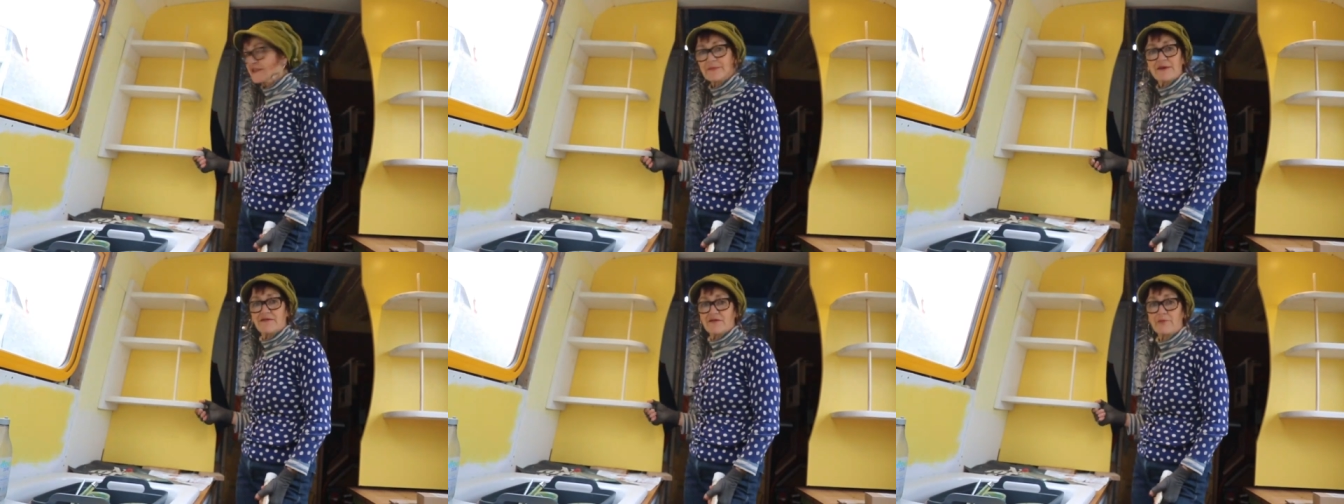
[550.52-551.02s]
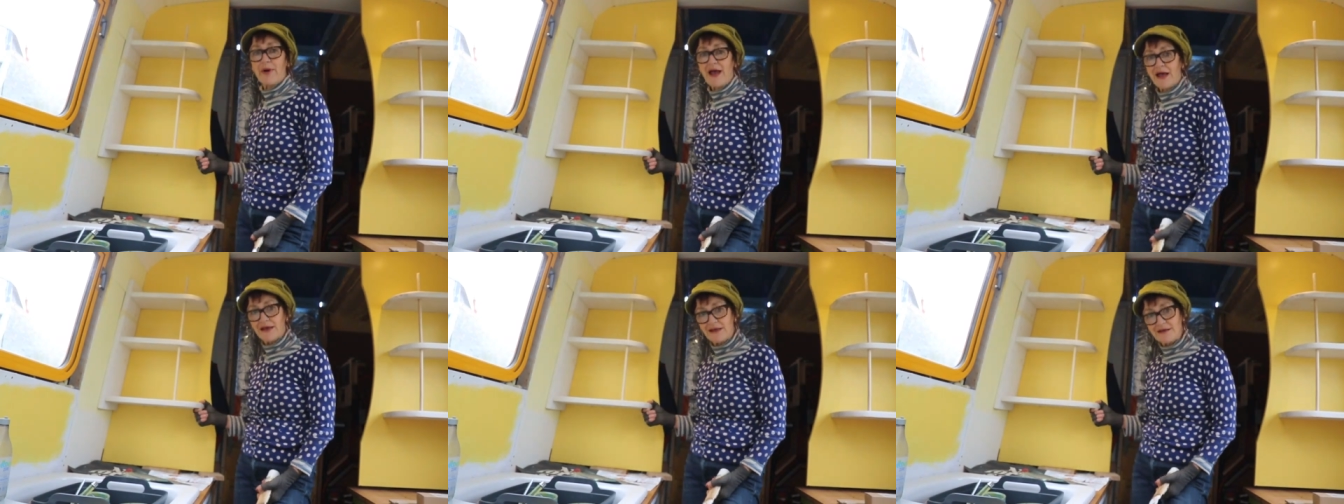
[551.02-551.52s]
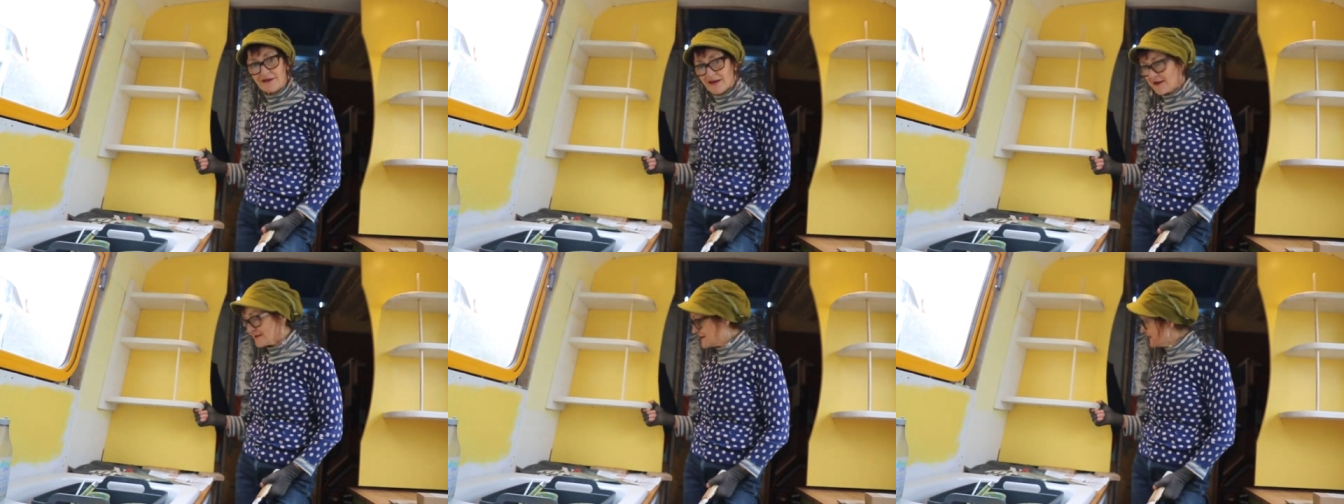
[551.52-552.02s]
has been a real pain,
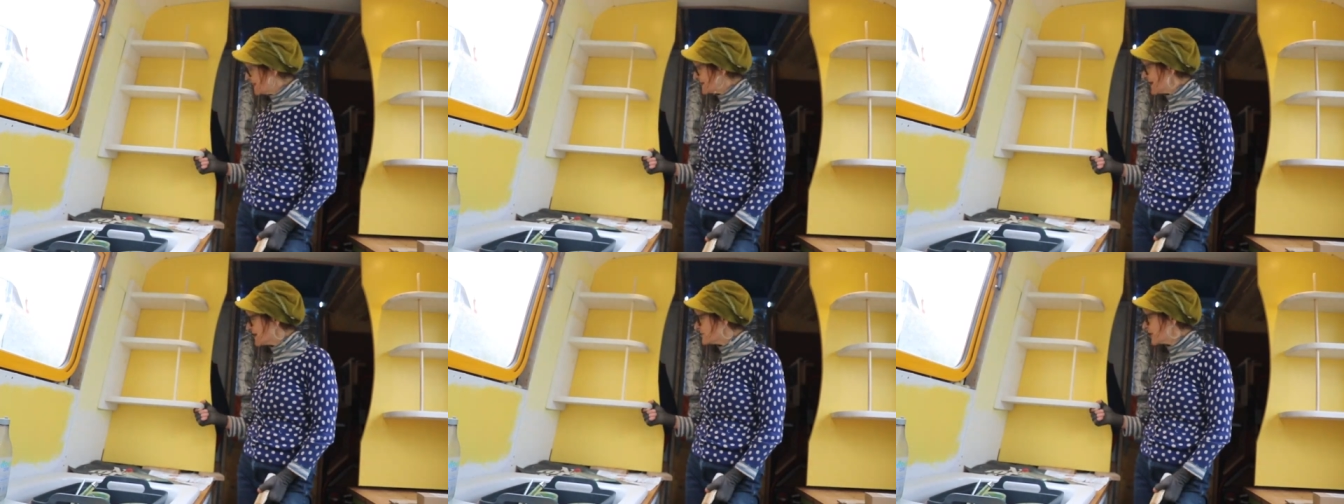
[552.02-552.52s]
it has to be said,